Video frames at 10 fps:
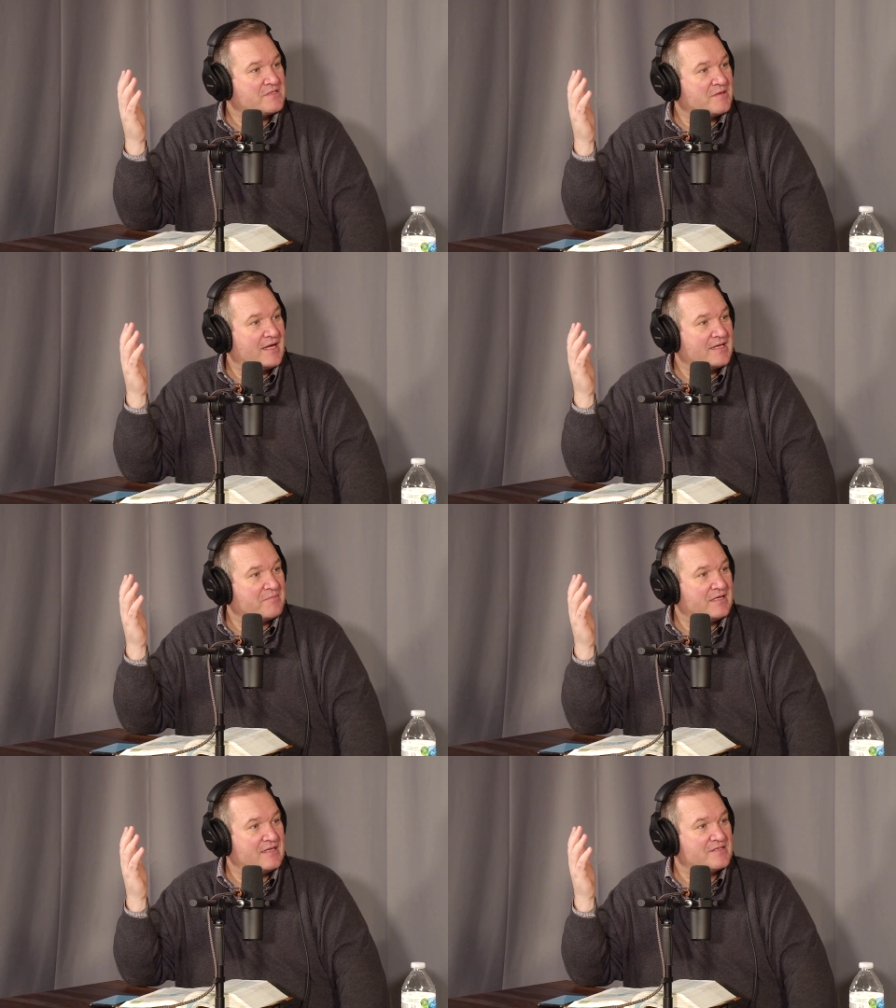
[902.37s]
i can
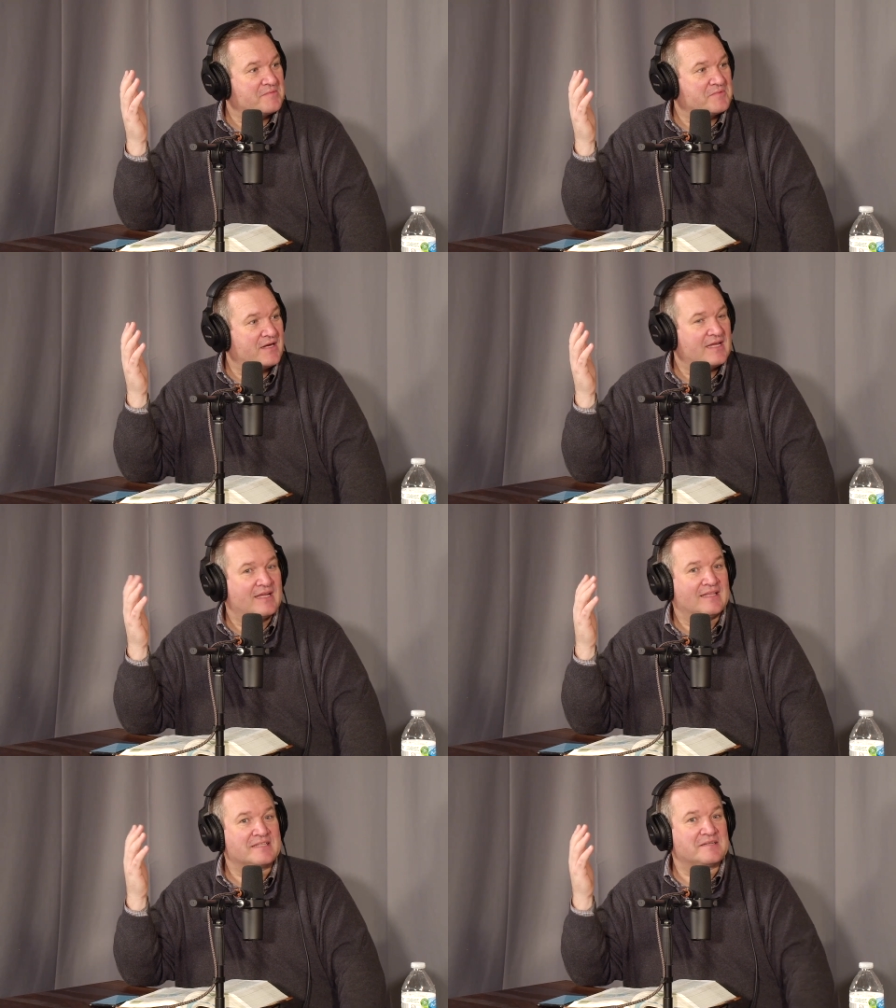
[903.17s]
be in egypt right
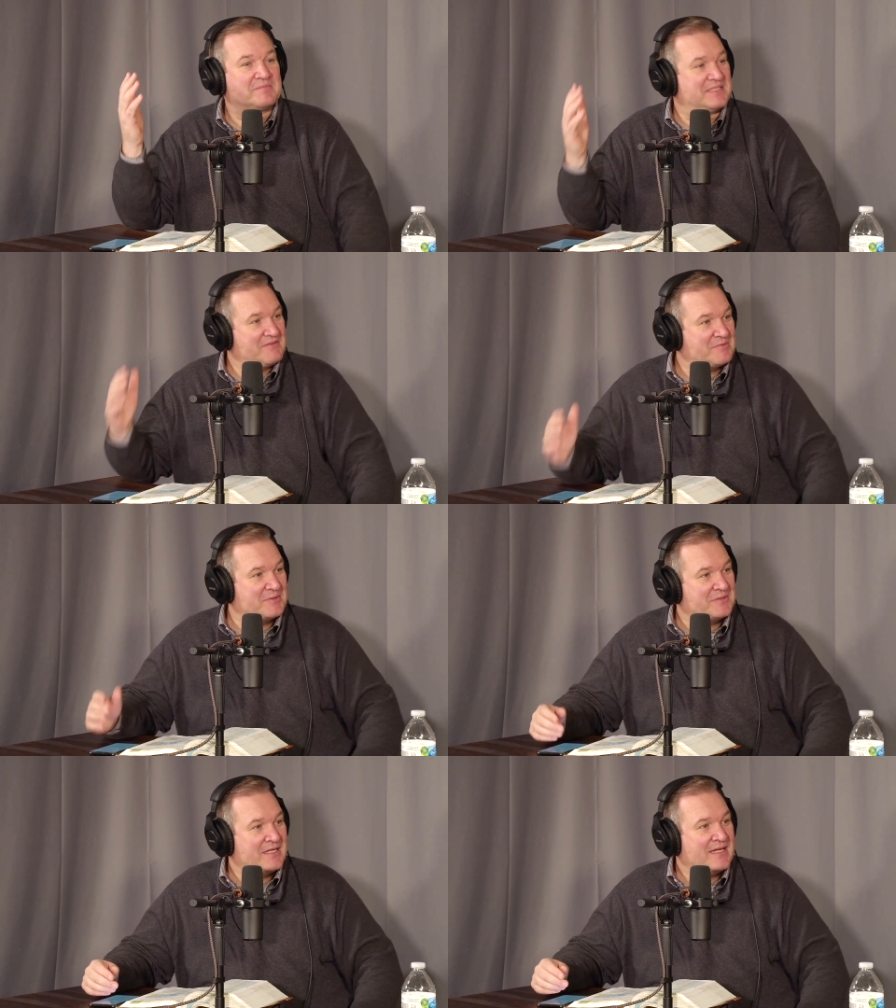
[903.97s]
that's
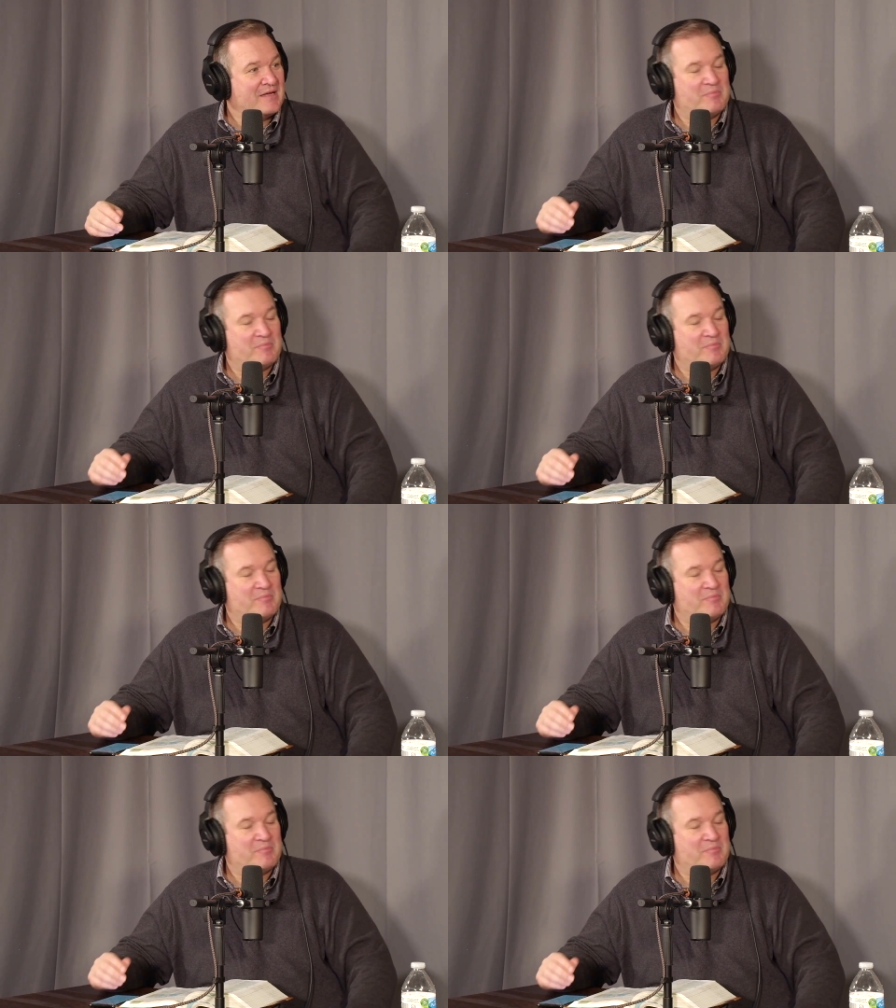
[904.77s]
unbelievable yep.